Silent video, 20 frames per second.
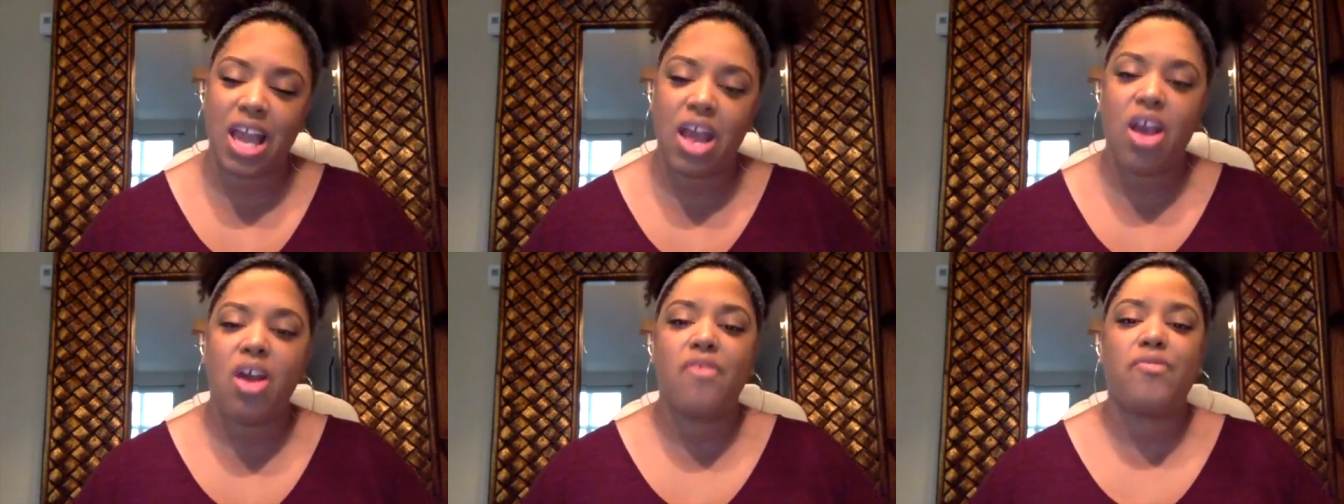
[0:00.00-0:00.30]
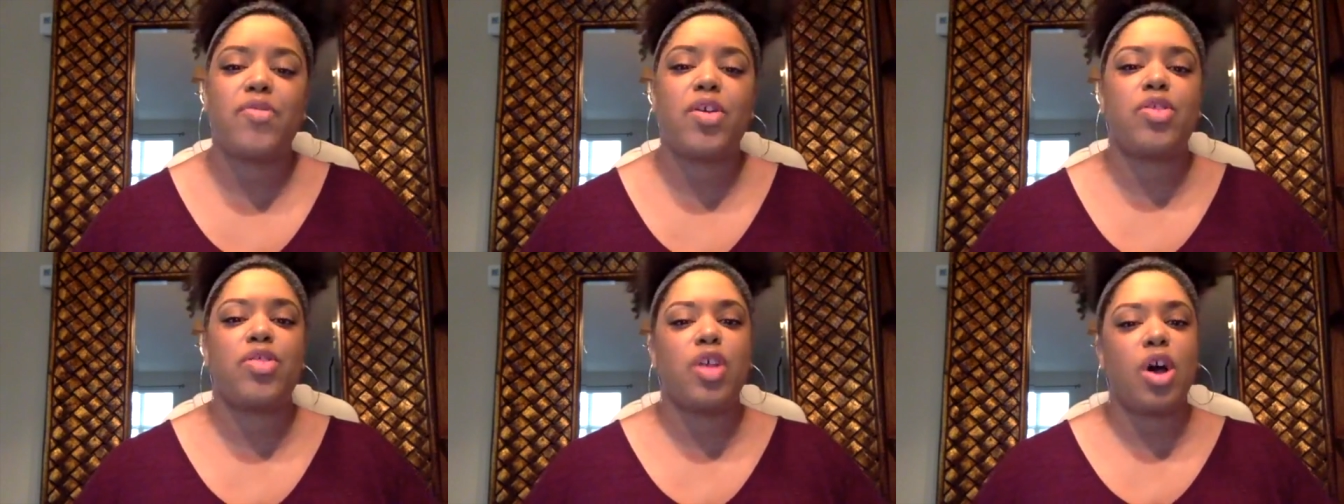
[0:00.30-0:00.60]

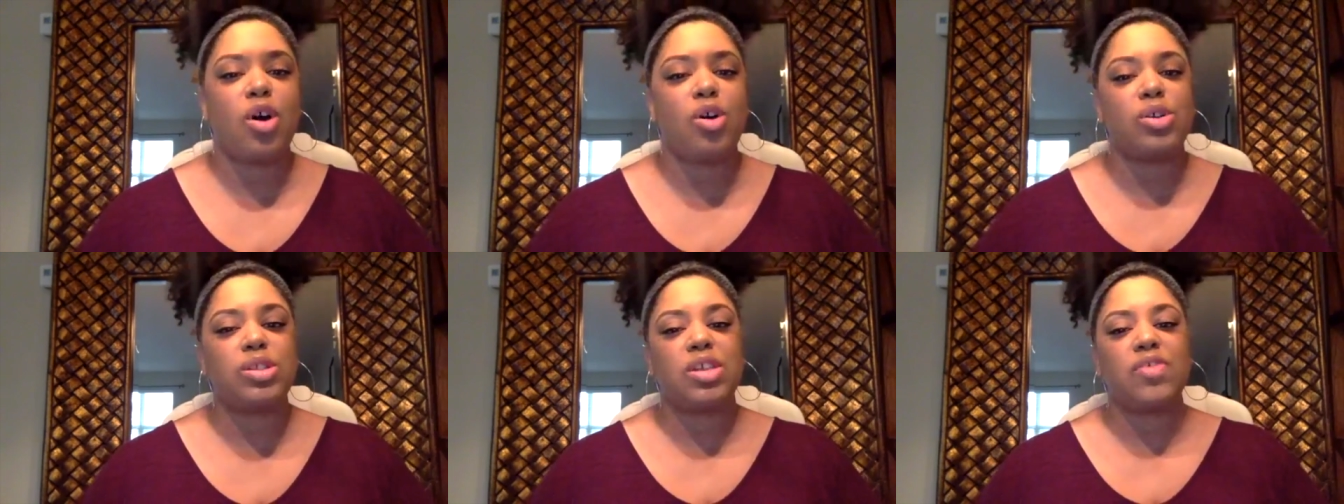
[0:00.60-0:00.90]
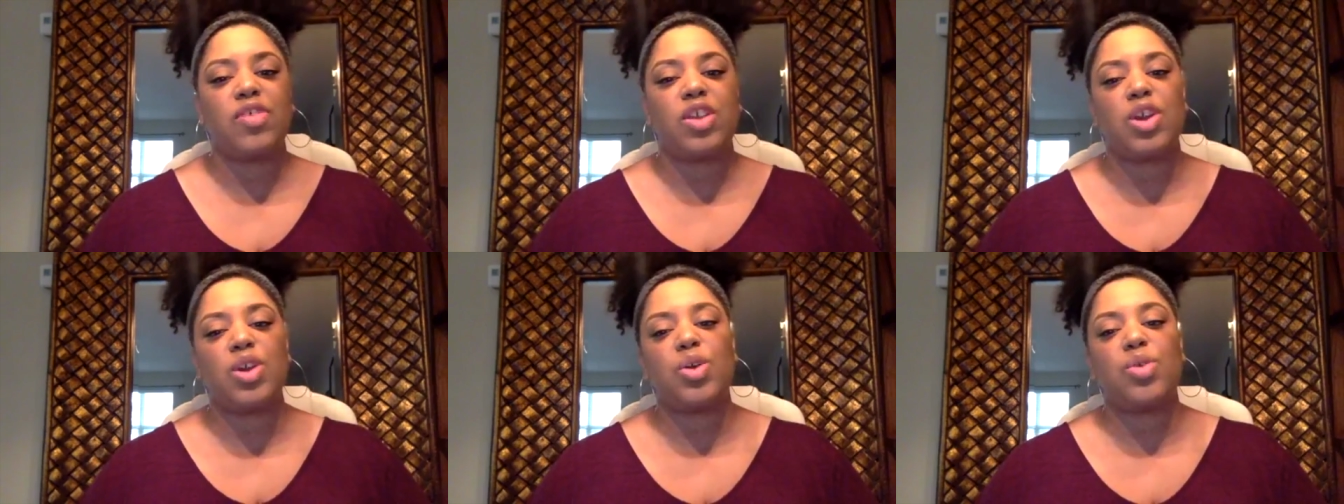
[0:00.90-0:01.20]
For those
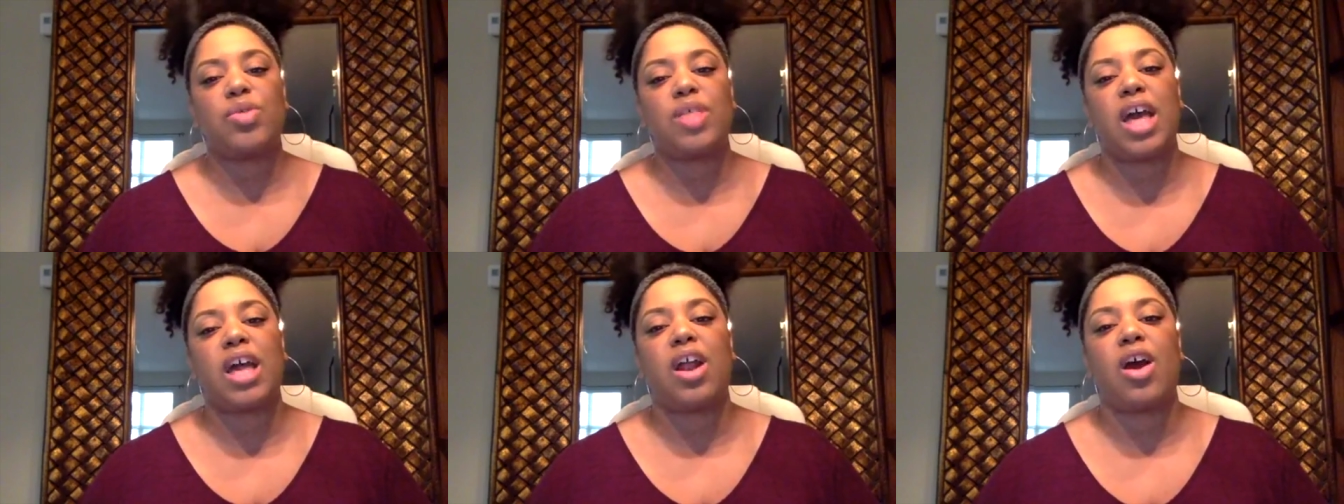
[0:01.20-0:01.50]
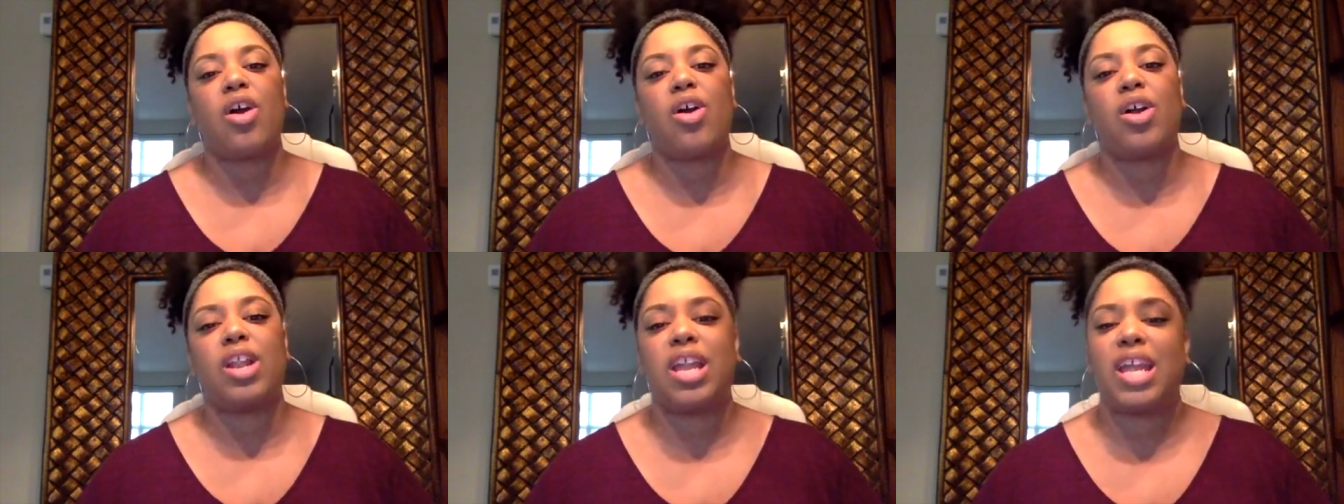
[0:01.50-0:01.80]
of you that
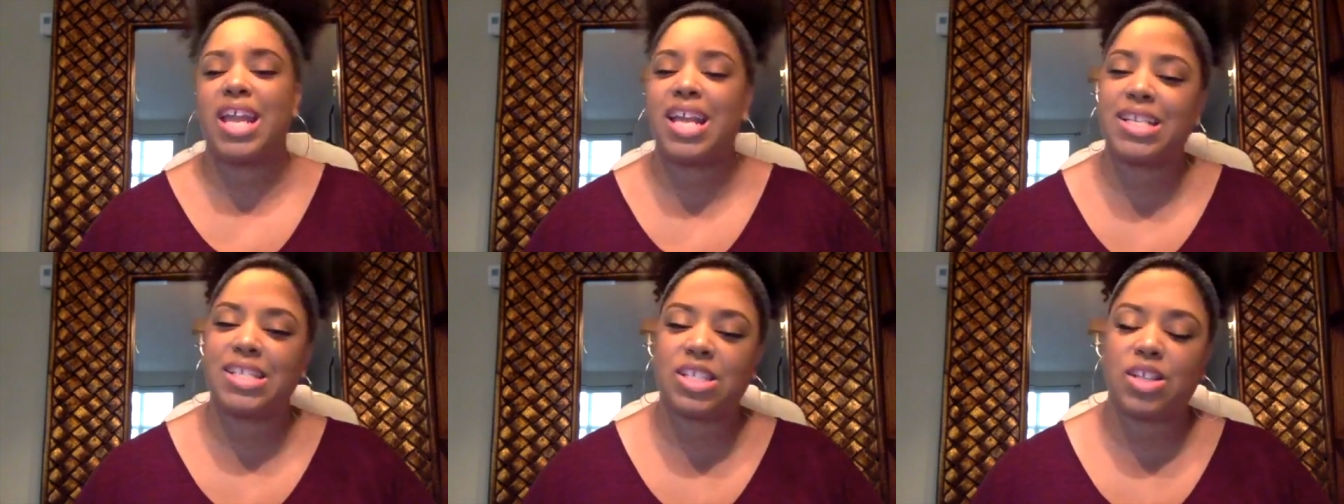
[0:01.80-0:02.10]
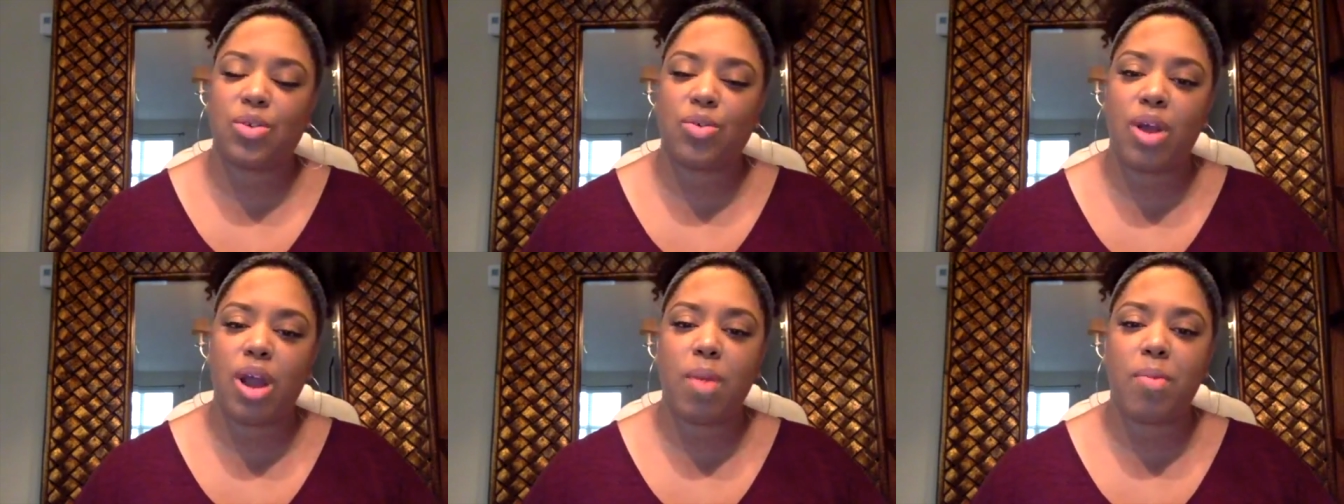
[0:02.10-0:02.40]
are on
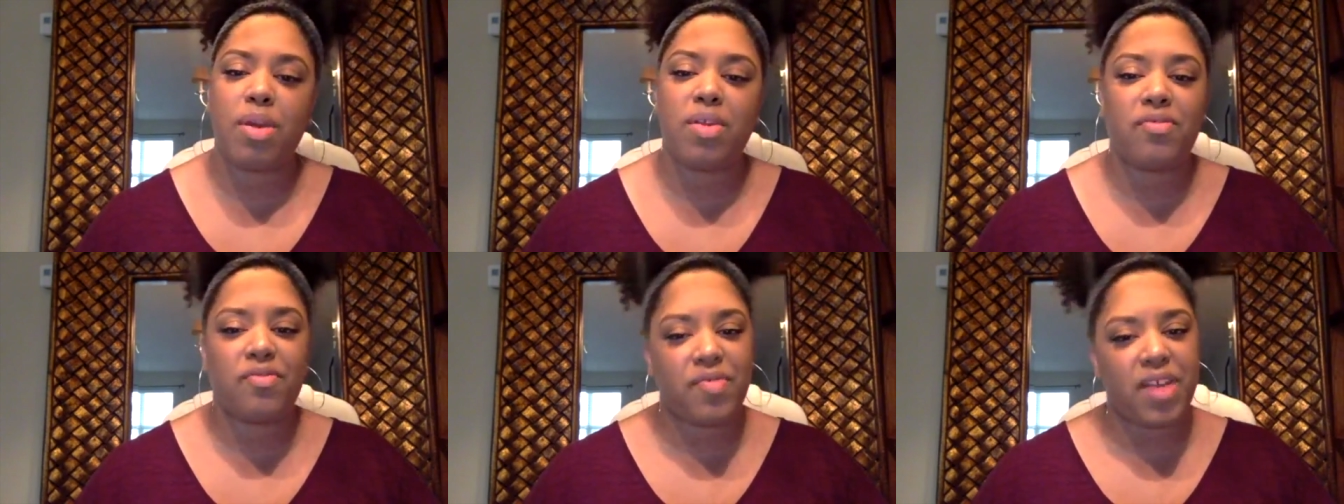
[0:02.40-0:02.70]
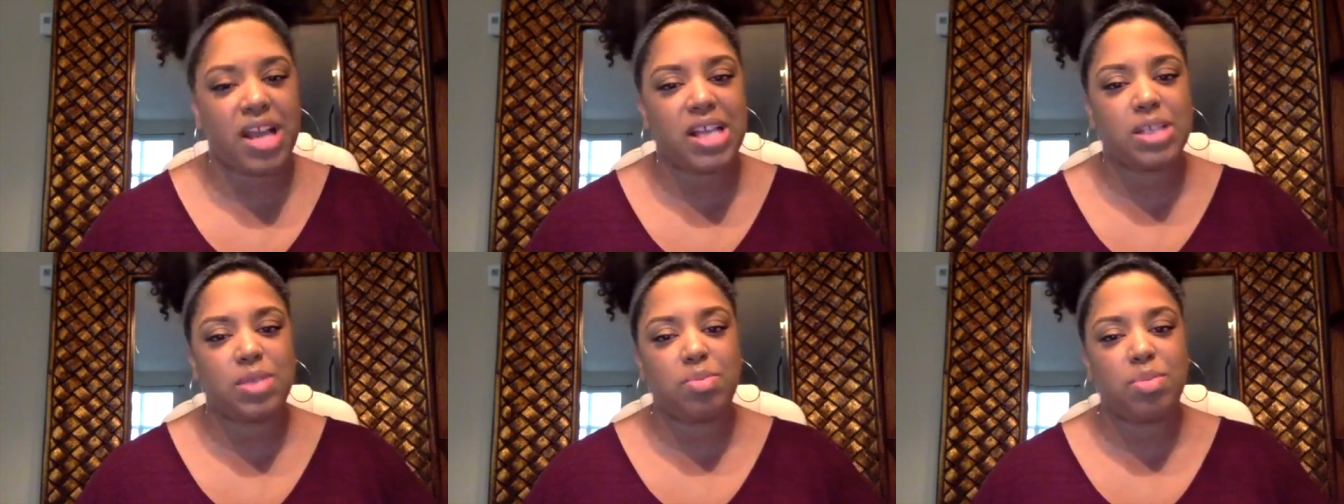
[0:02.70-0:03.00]
Instagram and
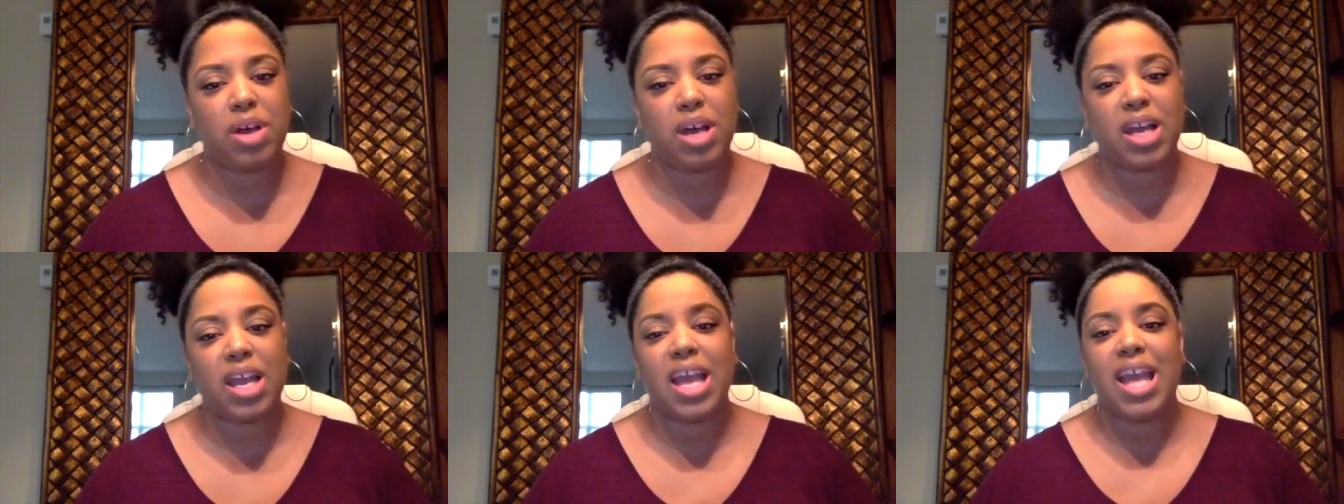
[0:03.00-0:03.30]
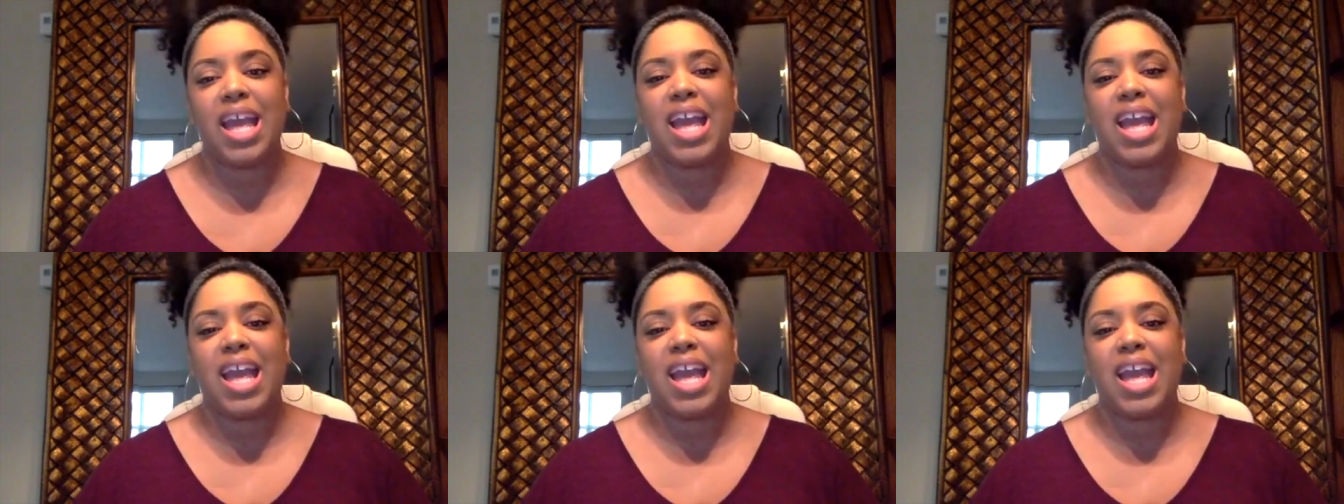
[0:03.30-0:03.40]
Facebook,